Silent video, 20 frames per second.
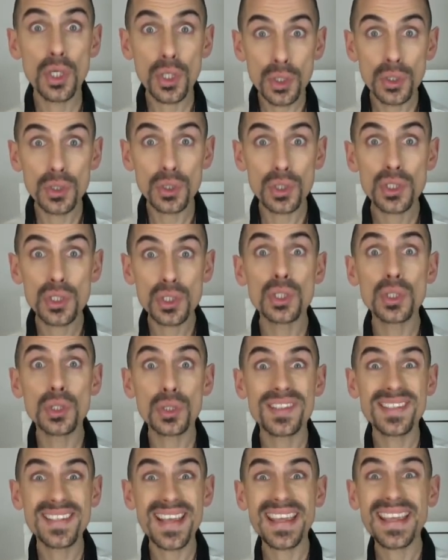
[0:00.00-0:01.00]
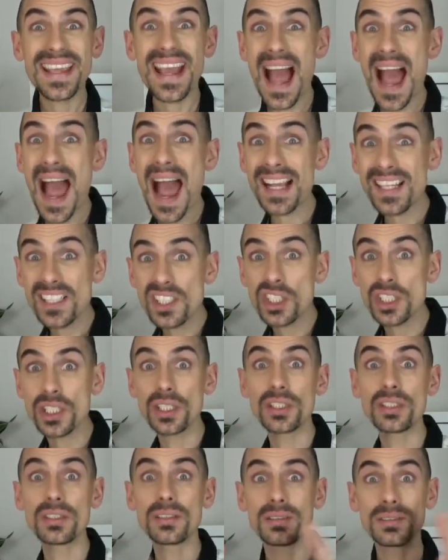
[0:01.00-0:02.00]
you should take
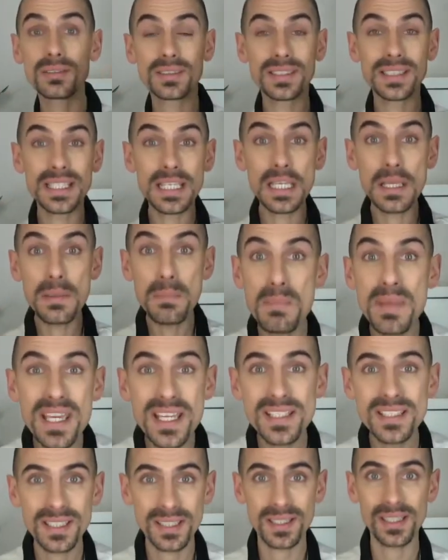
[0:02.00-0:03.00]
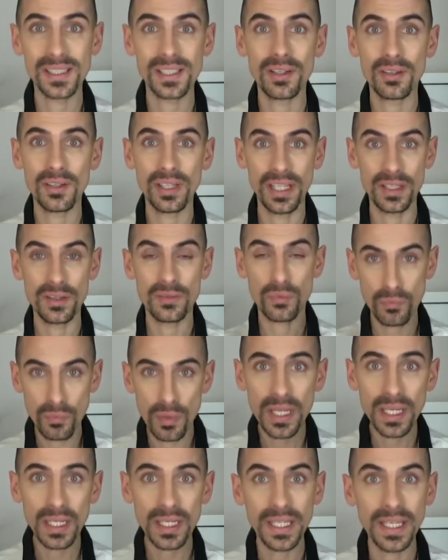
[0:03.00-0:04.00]
action immediately on it,
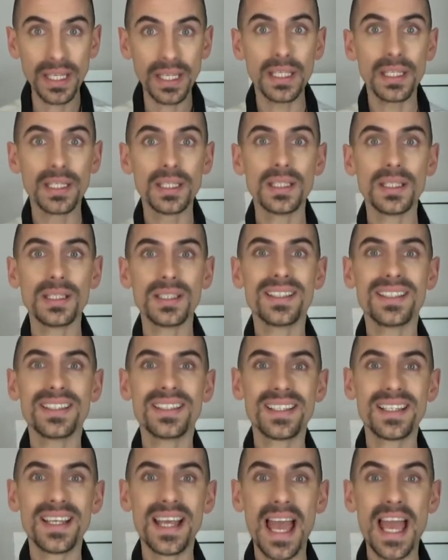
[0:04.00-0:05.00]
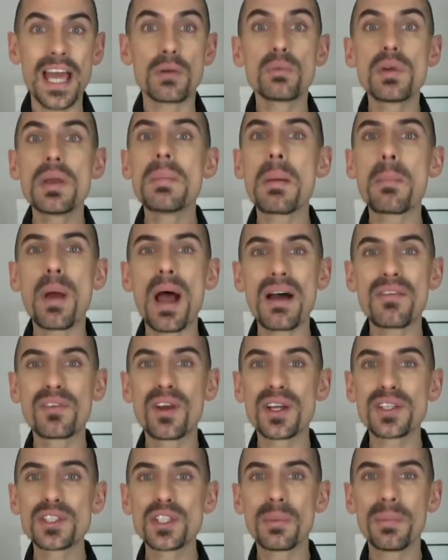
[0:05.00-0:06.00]
really. And remember, I've
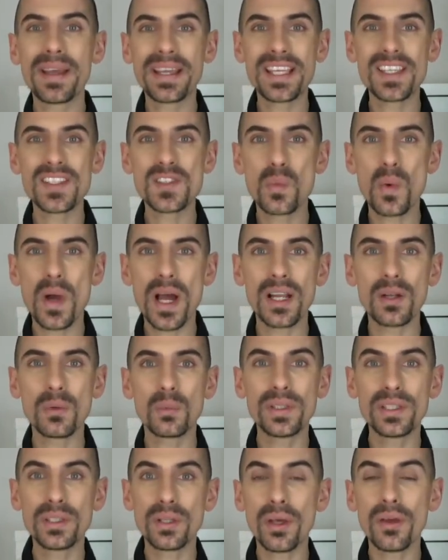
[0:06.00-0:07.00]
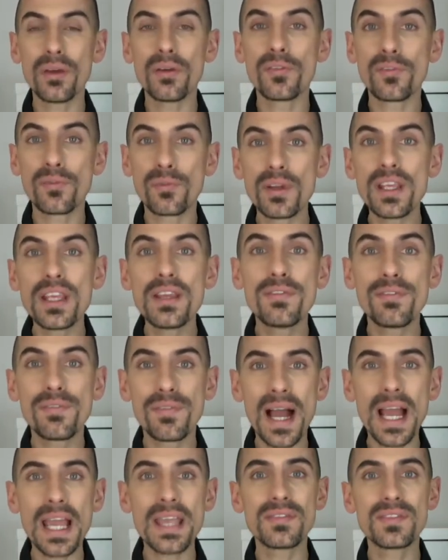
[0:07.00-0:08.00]
got your back as well with the free
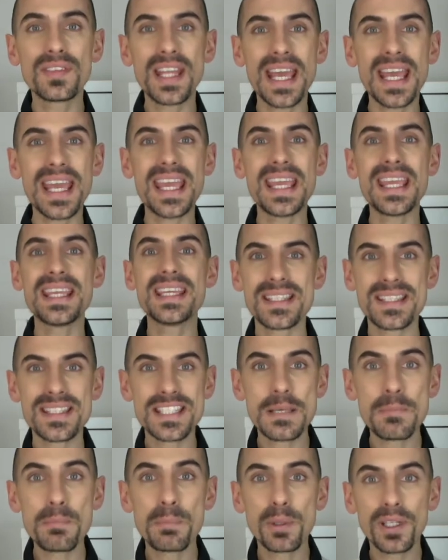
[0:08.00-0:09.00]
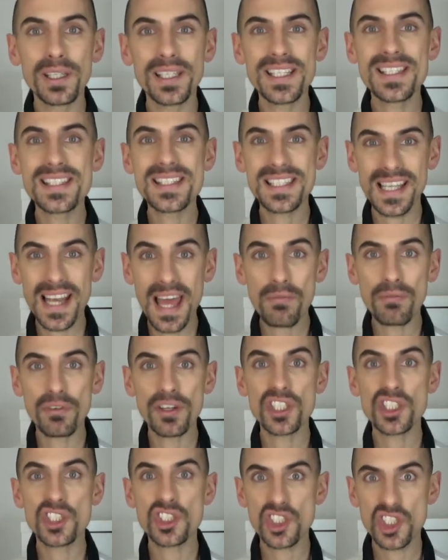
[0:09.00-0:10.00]
5-day Simple List
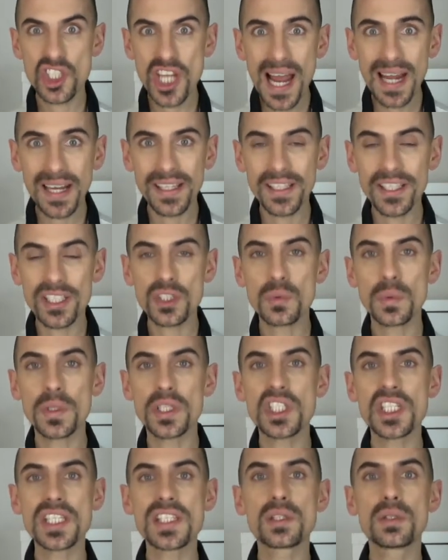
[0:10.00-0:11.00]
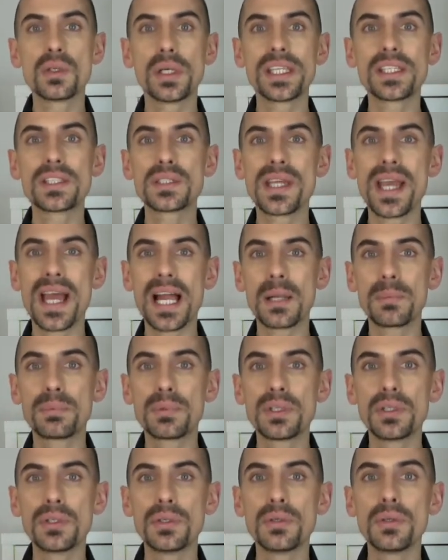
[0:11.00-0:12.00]
Leverage Challenge, which is going to
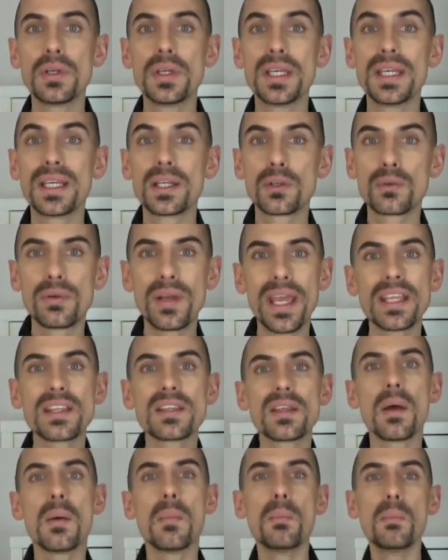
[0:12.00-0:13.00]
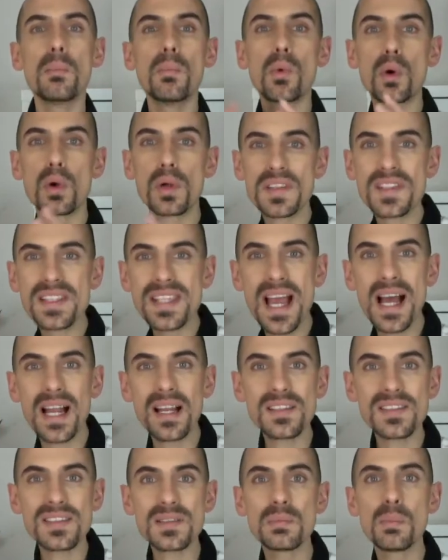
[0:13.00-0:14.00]
help you create more
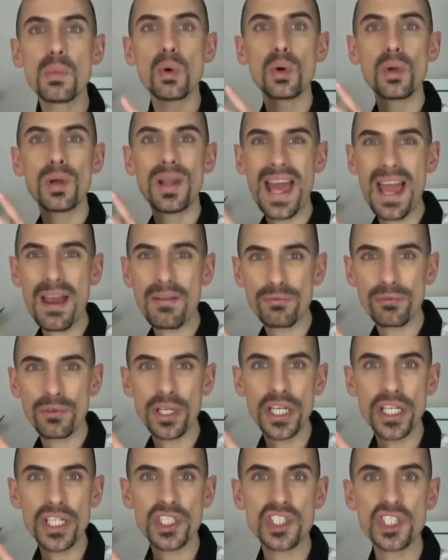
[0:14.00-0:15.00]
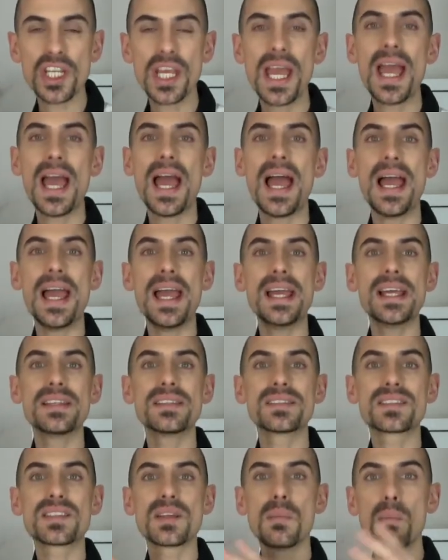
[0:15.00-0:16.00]
sales, more leverage,
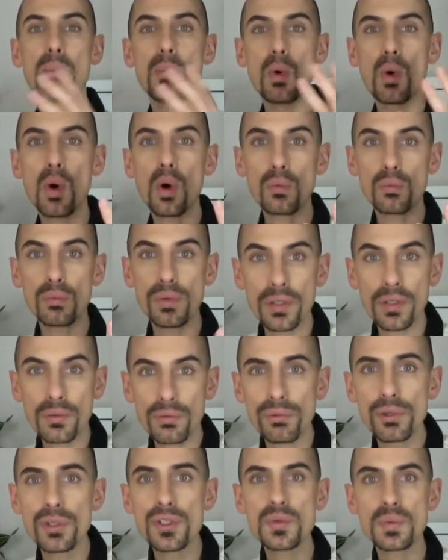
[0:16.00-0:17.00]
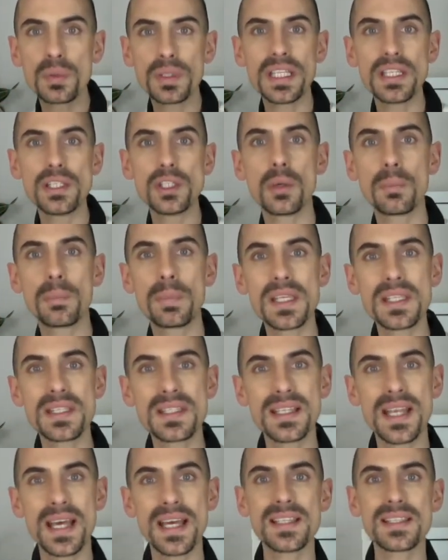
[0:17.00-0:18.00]
and more recruits within your
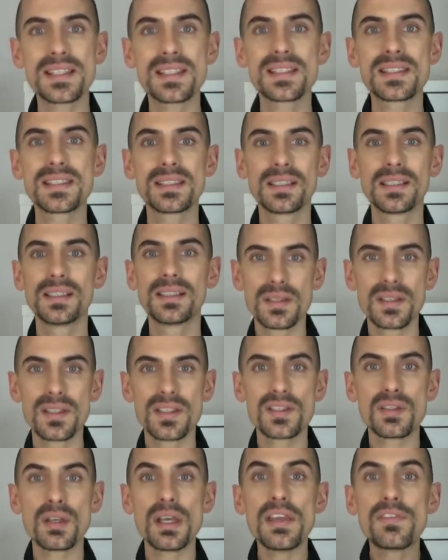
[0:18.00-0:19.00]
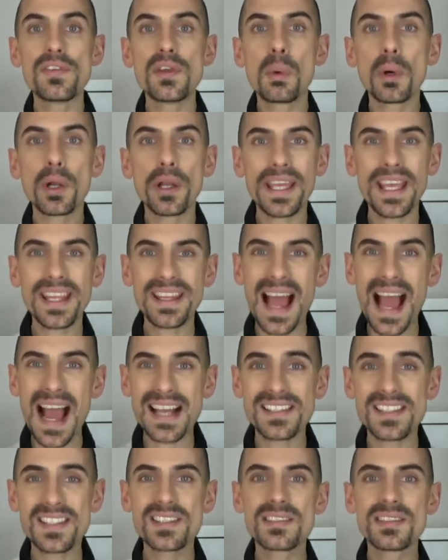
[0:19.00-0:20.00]
business so if you want to get
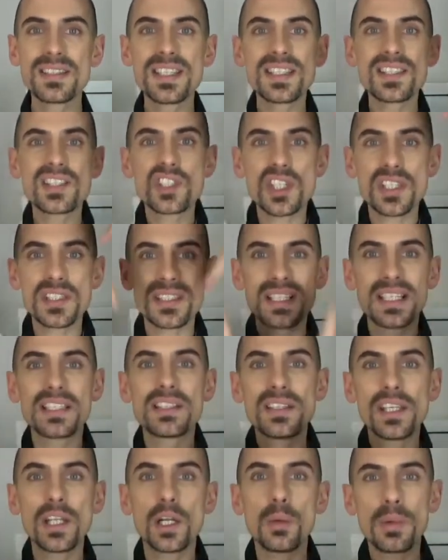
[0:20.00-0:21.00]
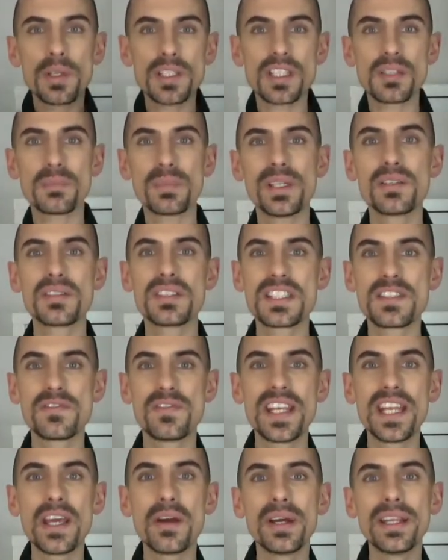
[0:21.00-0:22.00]
access to this, just click the yellow button below this
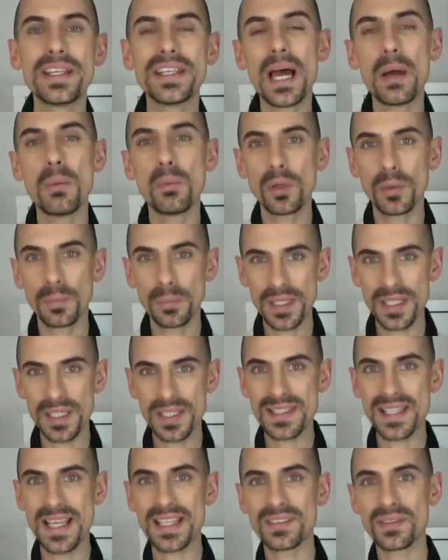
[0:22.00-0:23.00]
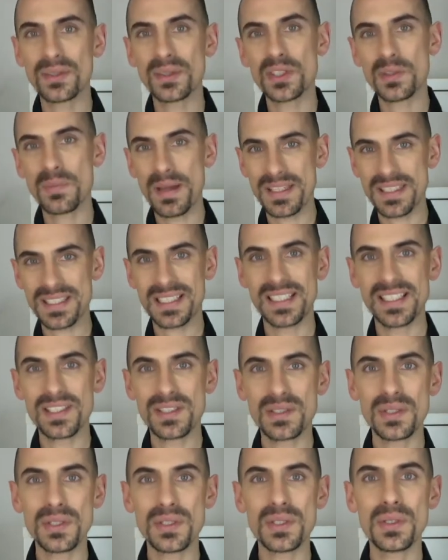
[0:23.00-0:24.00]
video and that will be sent automatically
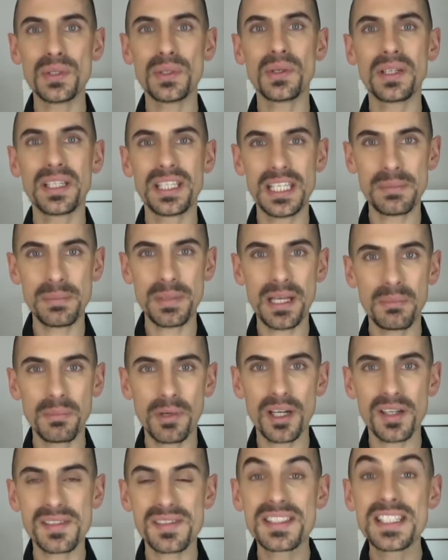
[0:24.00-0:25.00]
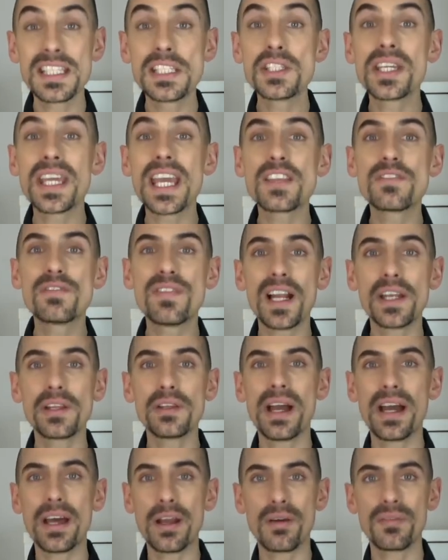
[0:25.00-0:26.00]
into your email box. Did you get
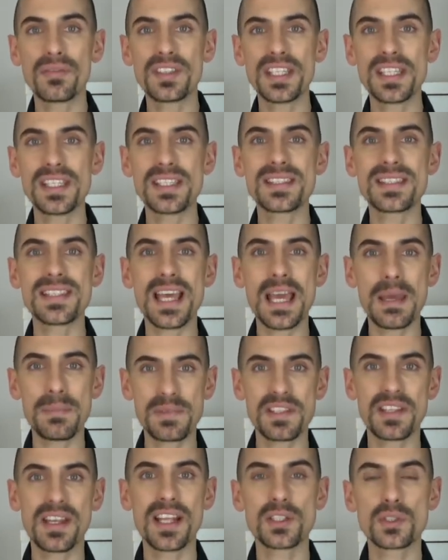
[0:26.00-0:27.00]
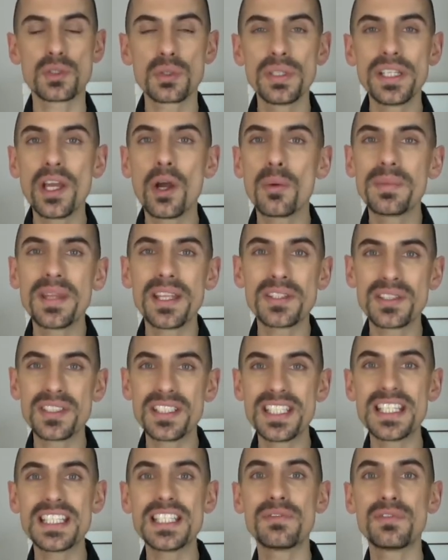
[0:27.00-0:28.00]
value out of this episode? I truly hope that you
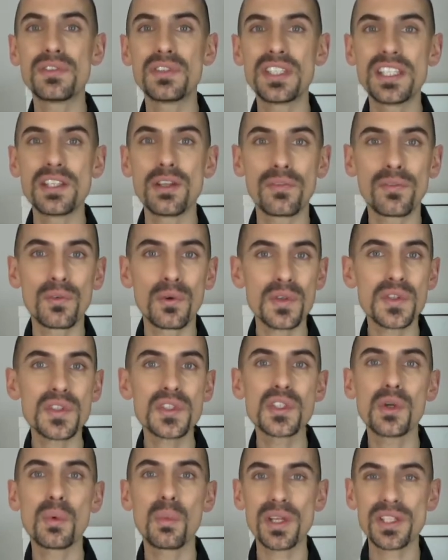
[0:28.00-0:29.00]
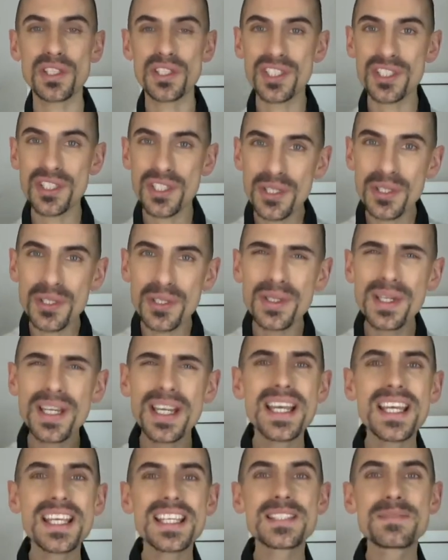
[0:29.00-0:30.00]
did. If you did, of course, you know what to do.
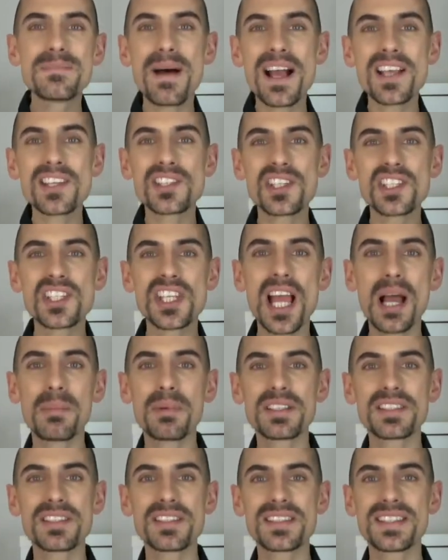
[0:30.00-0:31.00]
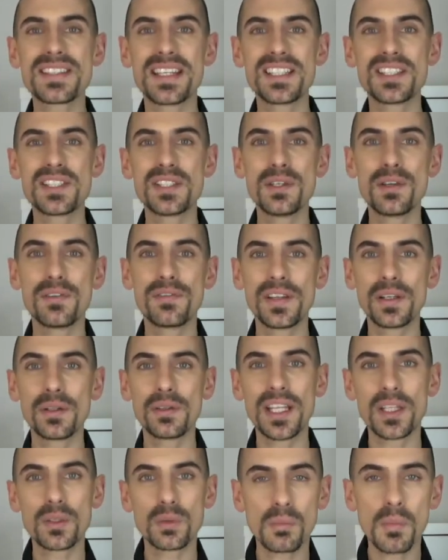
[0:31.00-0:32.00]
Smash the share button, send it to your fellow
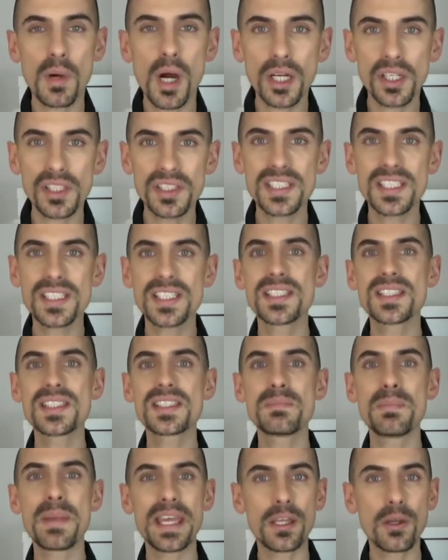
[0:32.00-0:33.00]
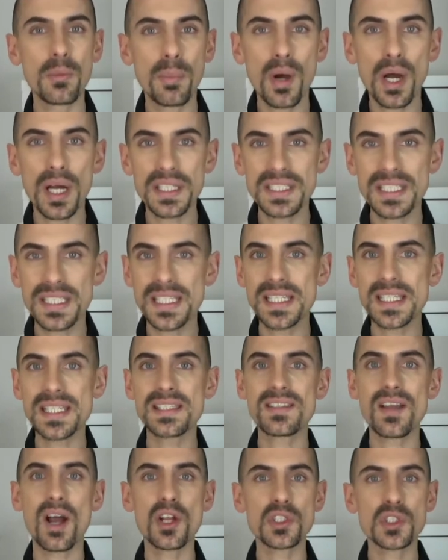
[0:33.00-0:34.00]
net marketers, makeup
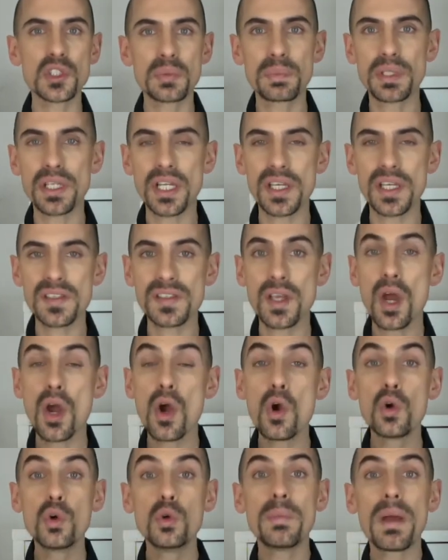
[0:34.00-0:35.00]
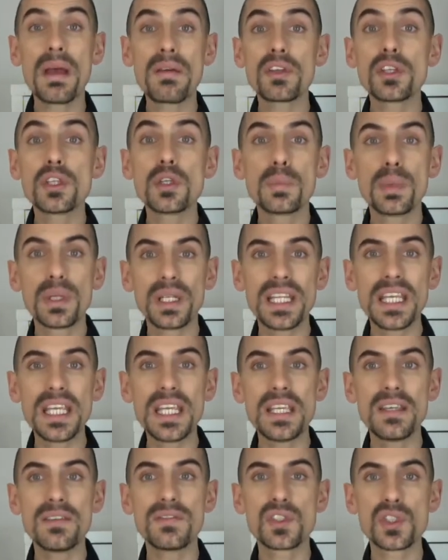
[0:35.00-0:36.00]
artists, entrepreneurs, whomever you
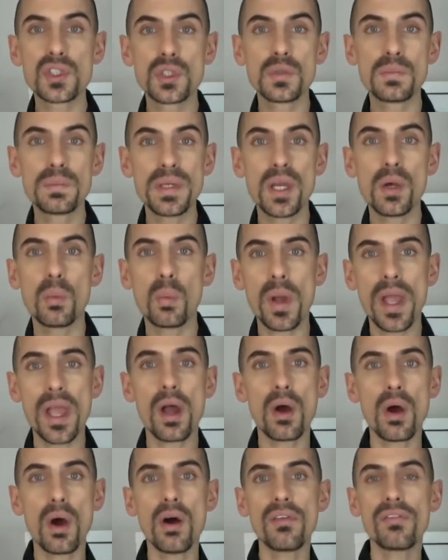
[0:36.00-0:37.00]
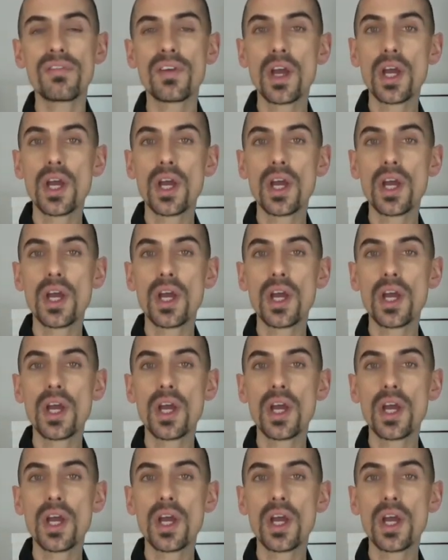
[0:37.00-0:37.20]
believe should be aware of